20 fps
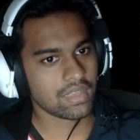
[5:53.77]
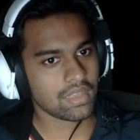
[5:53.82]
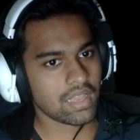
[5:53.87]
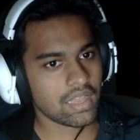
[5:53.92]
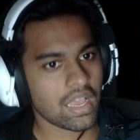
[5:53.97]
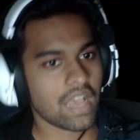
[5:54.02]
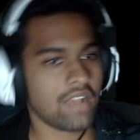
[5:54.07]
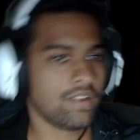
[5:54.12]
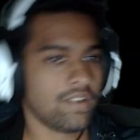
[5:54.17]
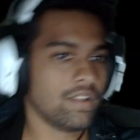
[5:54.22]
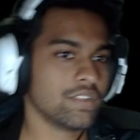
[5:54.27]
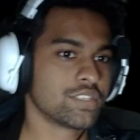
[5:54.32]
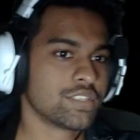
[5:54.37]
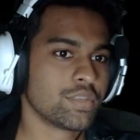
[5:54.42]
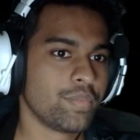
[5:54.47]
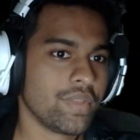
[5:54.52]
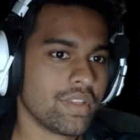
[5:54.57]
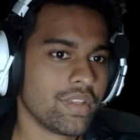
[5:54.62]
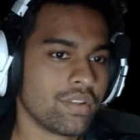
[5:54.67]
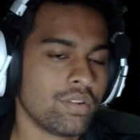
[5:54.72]
I'll also
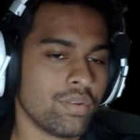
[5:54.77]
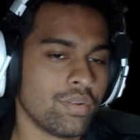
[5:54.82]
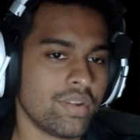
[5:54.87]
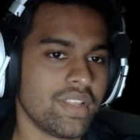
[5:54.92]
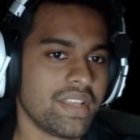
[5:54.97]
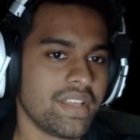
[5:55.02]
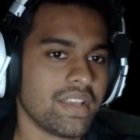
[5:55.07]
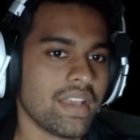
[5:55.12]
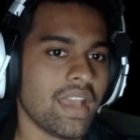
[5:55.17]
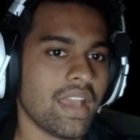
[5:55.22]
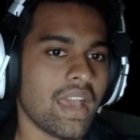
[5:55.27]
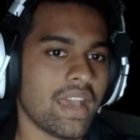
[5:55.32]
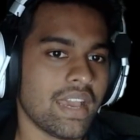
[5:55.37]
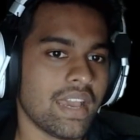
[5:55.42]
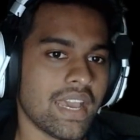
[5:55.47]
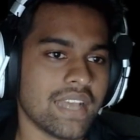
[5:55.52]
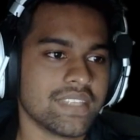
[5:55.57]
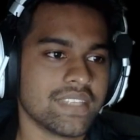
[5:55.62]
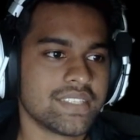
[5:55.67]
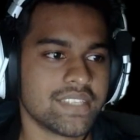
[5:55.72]
be including a
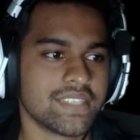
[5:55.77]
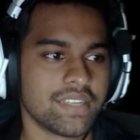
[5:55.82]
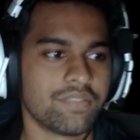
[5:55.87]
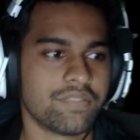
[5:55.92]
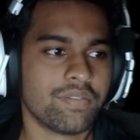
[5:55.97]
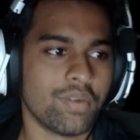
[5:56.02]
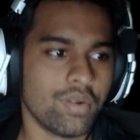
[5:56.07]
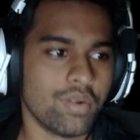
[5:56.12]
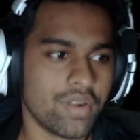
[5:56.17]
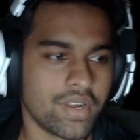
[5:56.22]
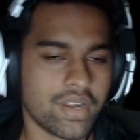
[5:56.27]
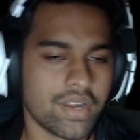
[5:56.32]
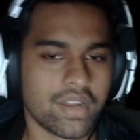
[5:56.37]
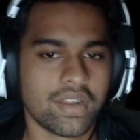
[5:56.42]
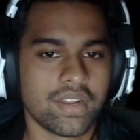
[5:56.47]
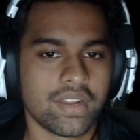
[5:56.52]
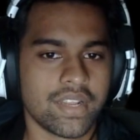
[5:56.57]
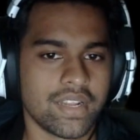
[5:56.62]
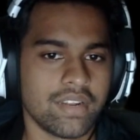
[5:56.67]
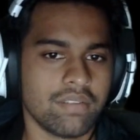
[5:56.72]
asset
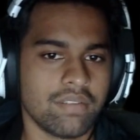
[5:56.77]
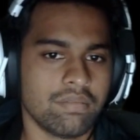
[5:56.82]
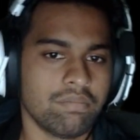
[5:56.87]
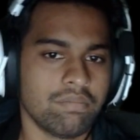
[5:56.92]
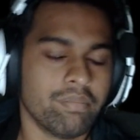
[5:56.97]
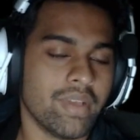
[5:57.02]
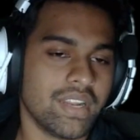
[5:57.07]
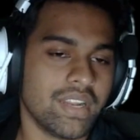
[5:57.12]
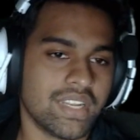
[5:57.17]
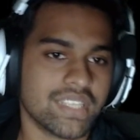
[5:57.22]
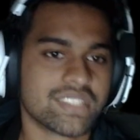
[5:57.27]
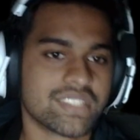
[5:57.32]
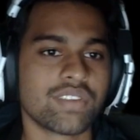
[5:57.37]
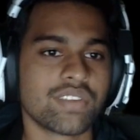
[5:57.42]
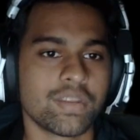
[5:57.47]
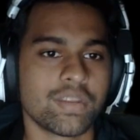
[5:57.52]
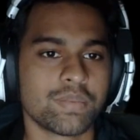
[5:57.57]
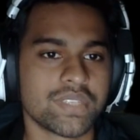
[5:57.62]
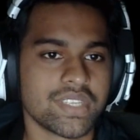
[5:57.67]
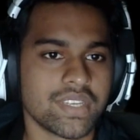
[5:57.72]
folder in my
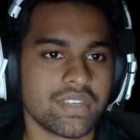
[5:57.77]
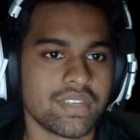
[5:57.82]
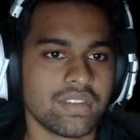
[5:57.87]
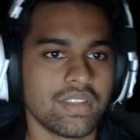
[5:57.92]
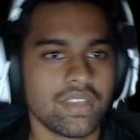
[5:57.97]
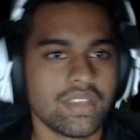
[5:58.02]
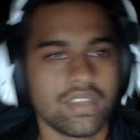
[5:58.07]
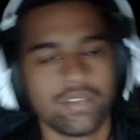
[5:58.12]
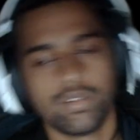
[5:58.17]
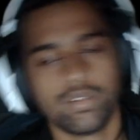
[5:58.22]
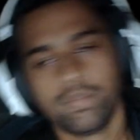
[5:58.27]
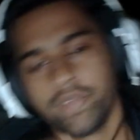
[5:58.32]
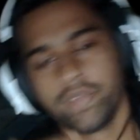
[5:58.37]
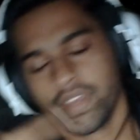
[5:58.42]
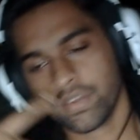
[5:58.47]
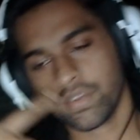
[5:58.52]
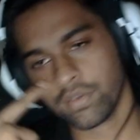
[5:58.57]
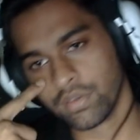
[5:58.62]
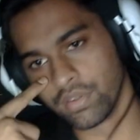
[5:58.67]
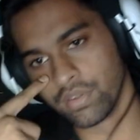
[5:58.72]
description. It will be
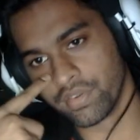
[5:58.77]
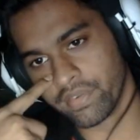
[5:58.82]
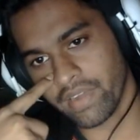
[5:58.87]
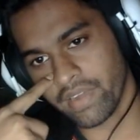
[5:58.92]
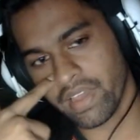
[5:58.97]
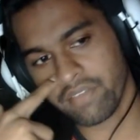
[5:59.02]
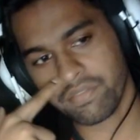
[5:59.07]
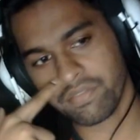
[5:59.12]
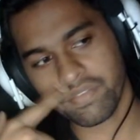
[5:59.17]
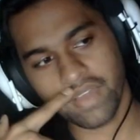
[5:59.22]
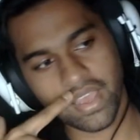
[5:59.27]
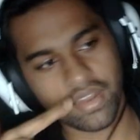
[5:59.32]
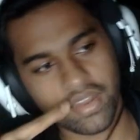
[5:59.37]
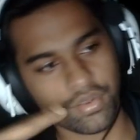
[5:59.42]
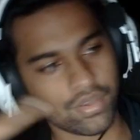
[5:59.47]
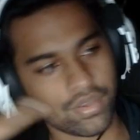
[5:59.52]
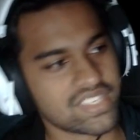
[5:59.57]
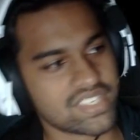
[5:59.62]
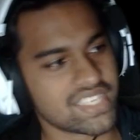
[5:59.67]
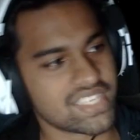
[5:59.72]
a Google Drive file.
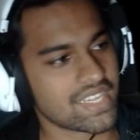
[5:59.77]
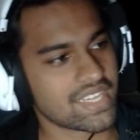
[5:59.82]
You will check